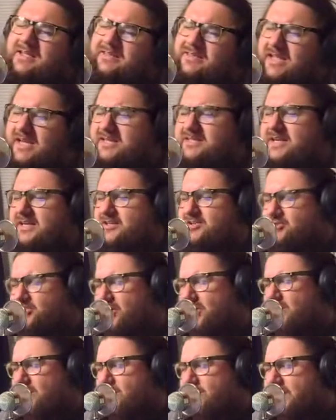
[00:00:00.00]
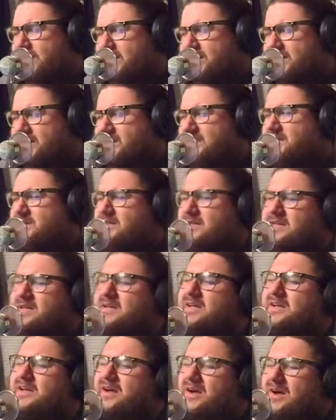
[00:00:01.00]
things that I struggle with and
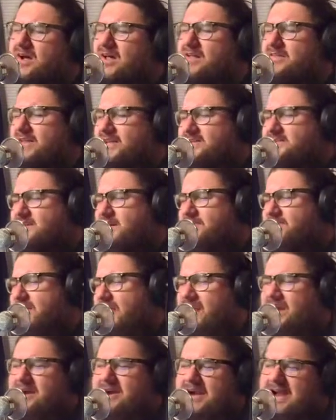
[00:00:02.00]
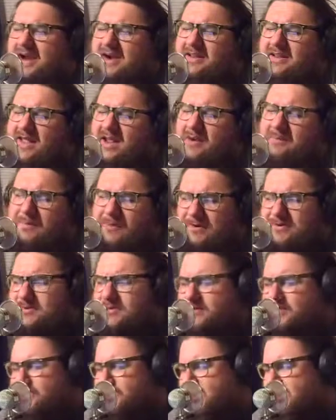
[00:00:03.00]
all of that stuff and airing out a lot of
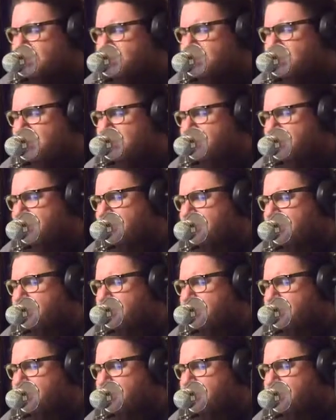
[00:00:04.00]
personal shit on here.